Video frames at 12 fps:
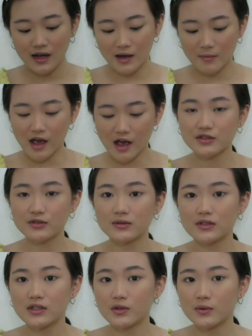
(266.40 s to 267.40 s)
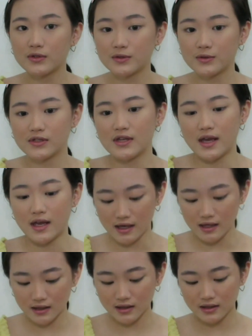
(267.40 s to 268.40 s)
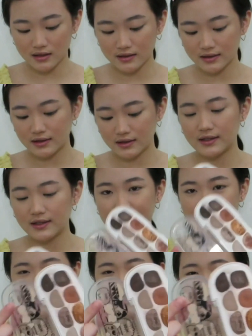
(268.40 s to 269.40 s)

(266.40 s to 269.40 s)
I'm actually going to take this